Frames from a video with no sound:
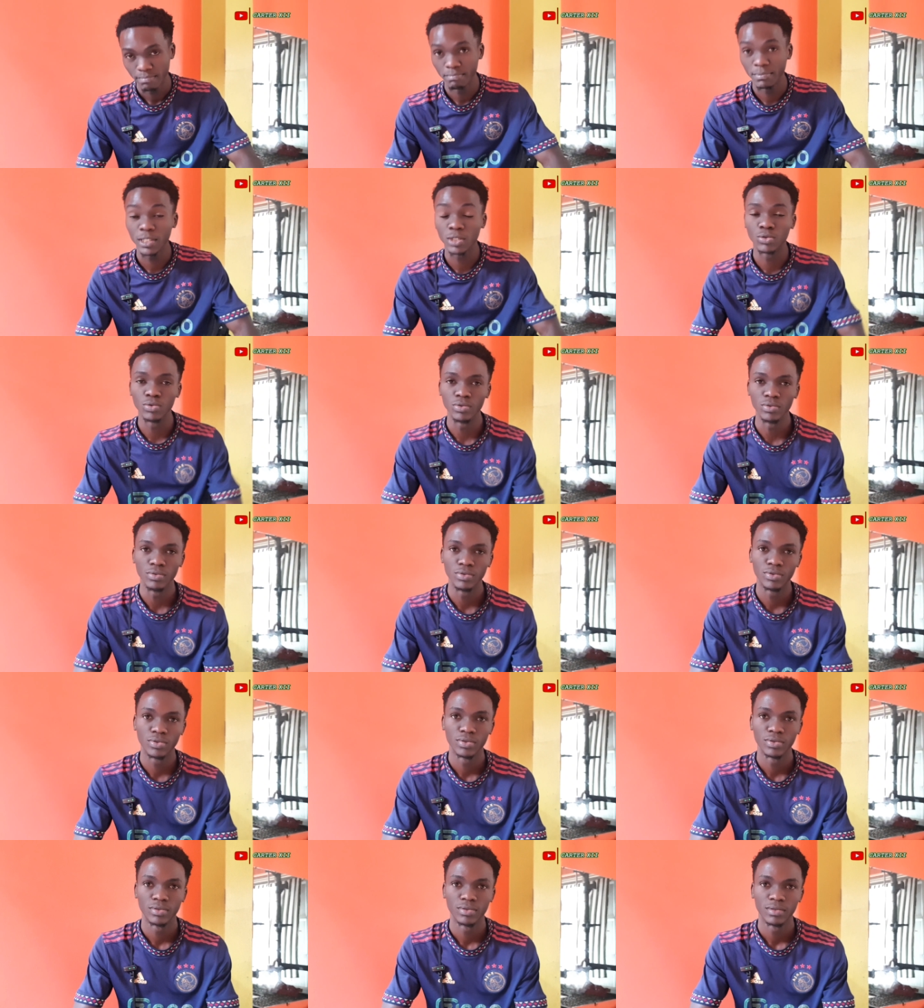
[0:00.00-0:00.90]
be good.
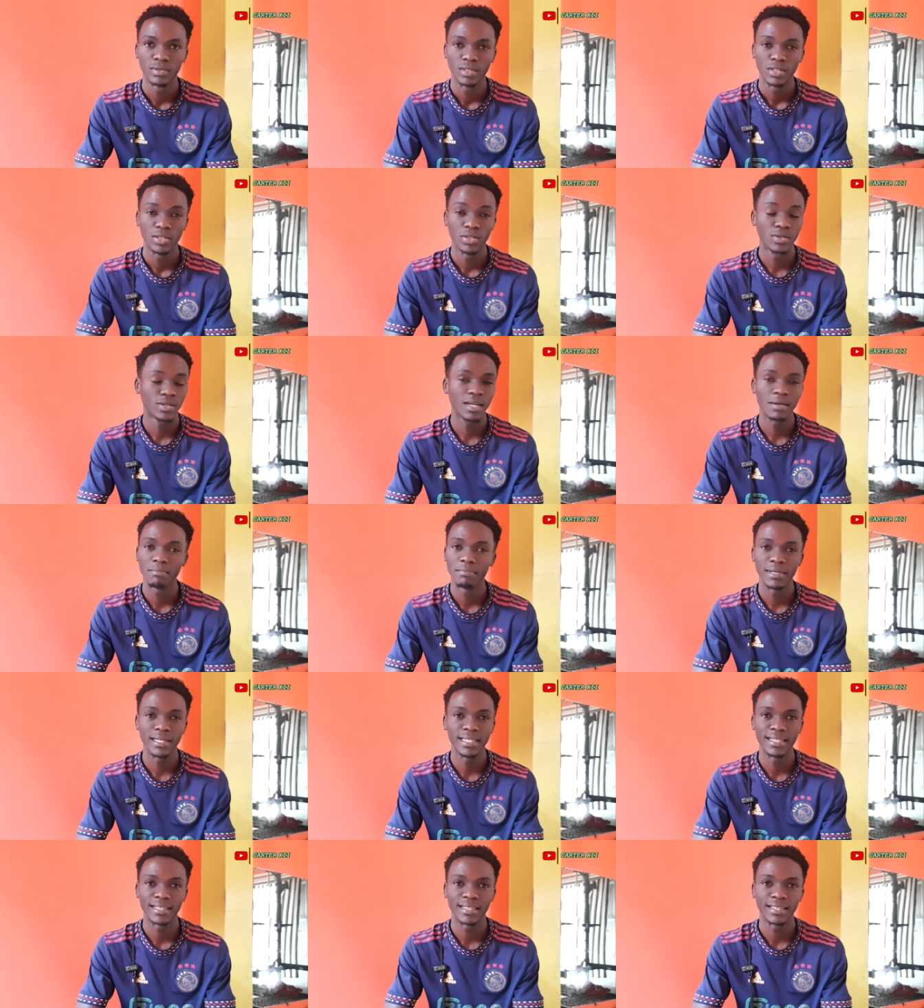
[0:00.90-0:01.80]
You can
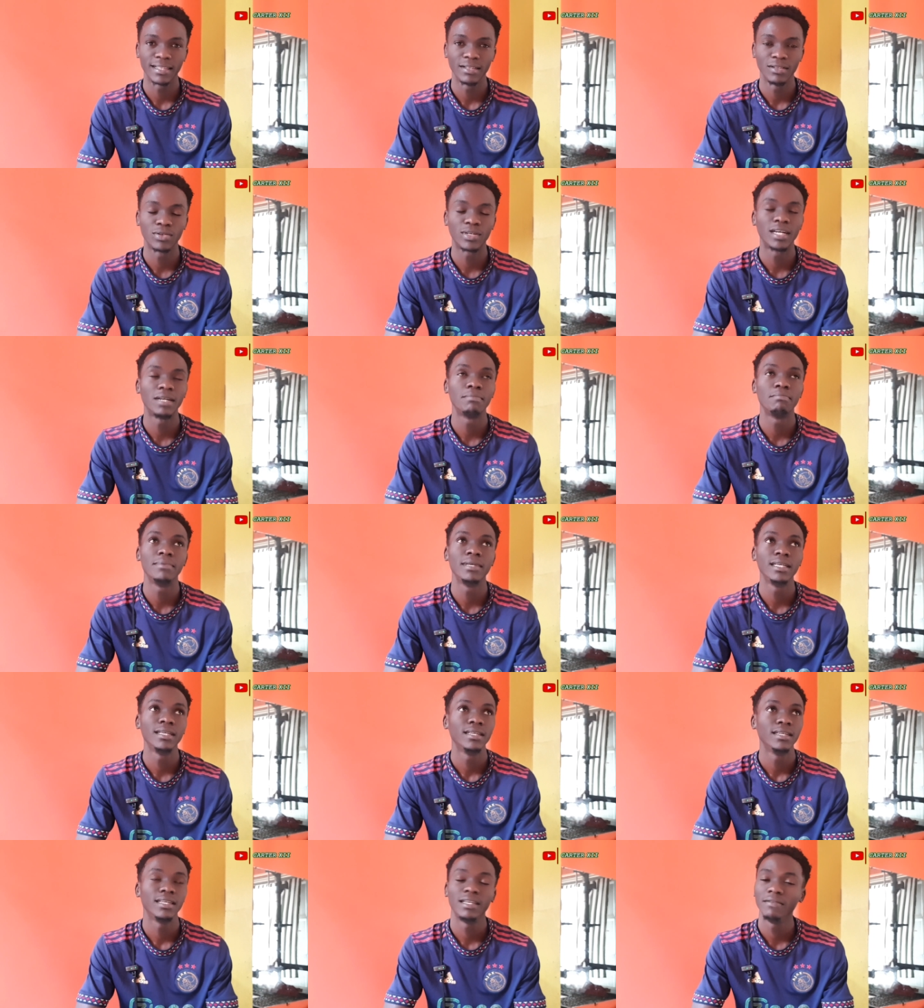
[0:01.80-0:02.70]
be unique. You can
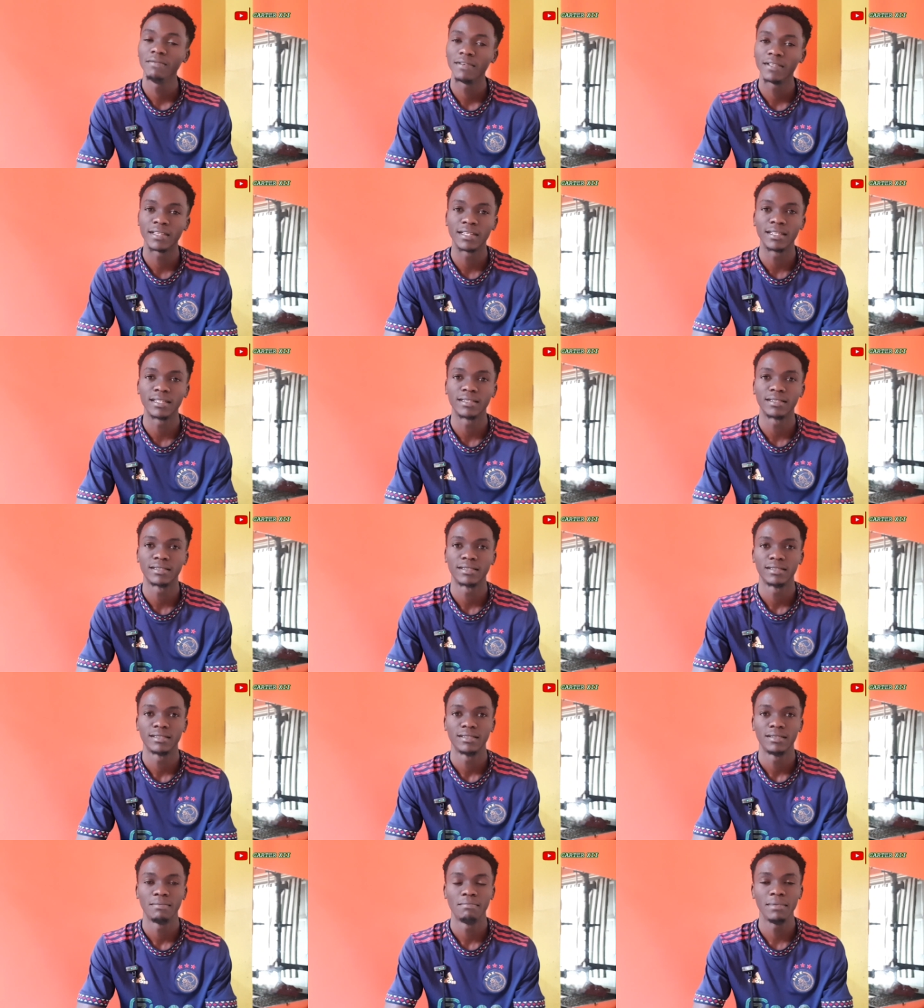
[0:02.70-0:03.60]
be everything.
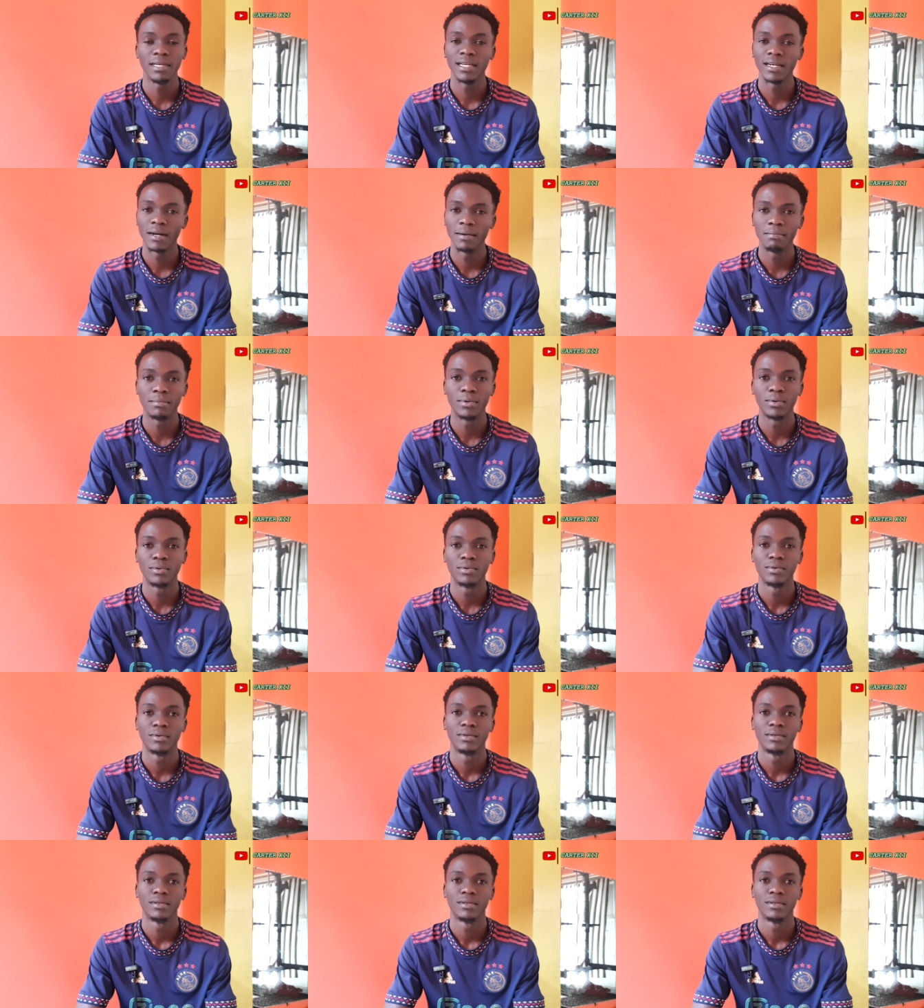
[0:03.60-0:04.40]
Be humble.